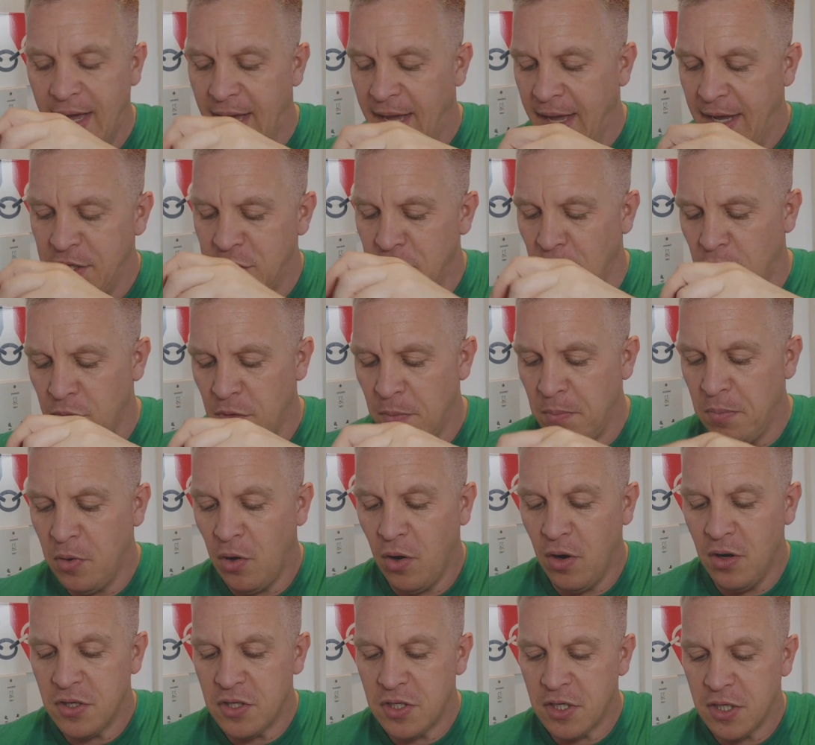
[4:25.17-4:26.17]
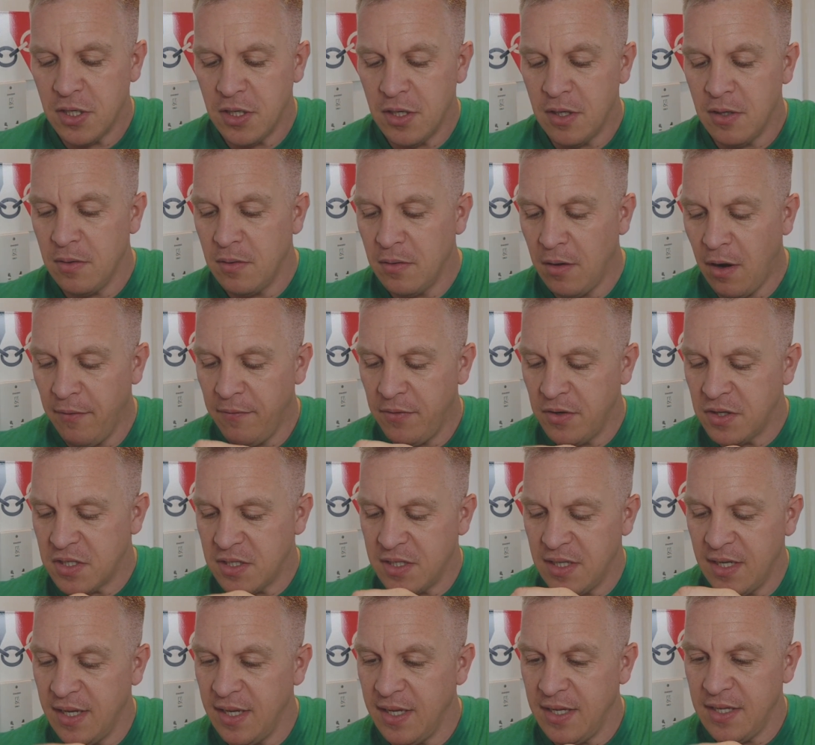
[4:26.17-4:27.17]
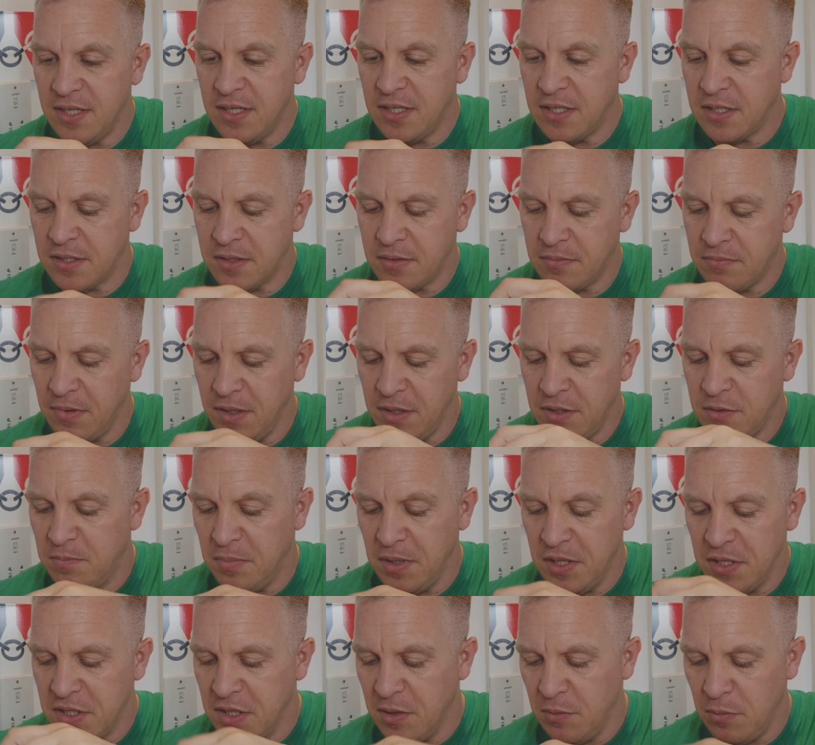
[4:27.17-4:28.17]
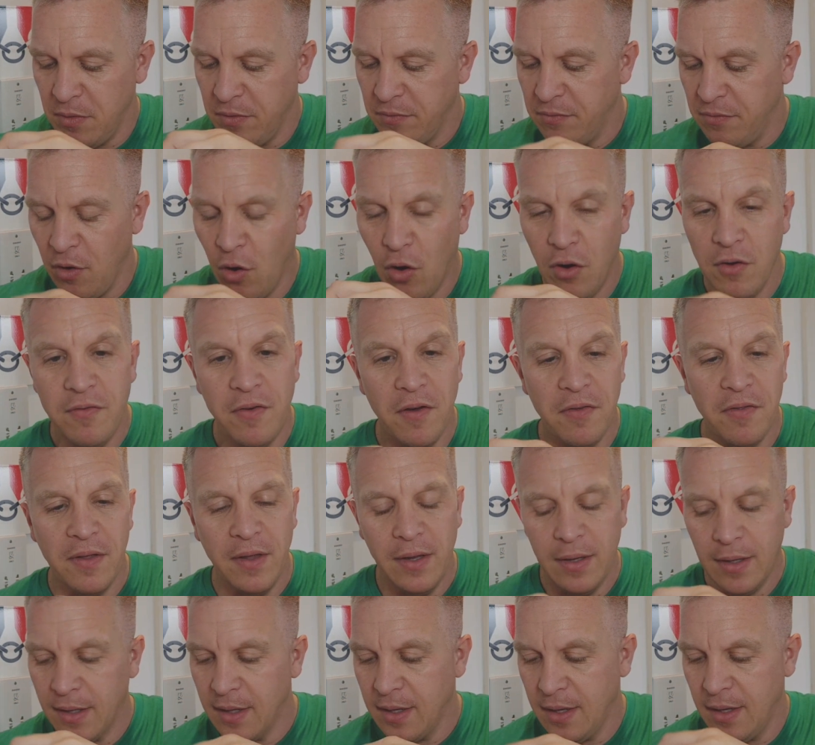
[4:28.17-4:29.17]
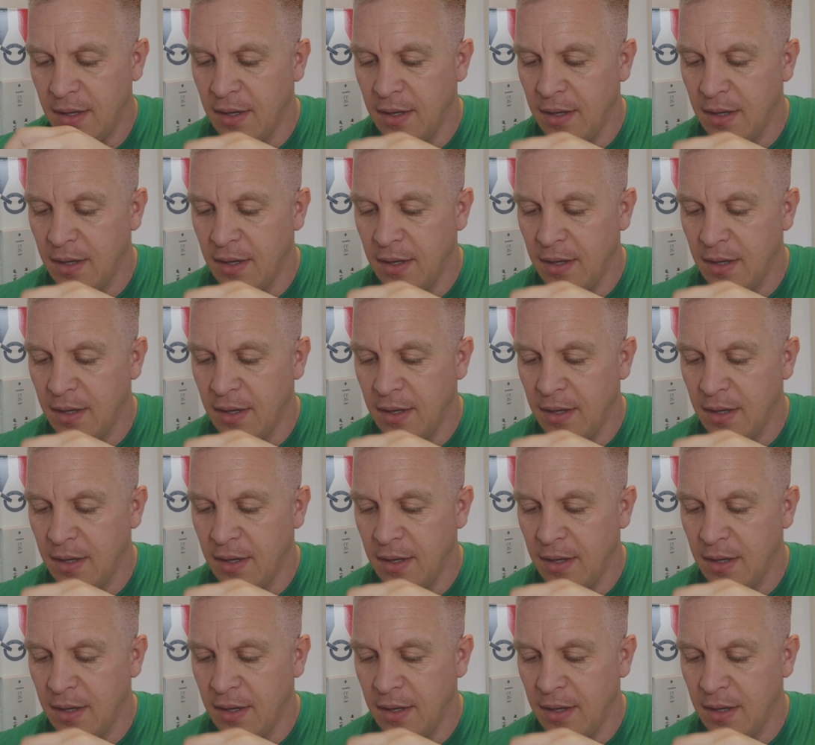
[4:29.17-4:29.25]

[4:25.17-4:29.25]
he's not replied, so obviously he's busy with life, I think.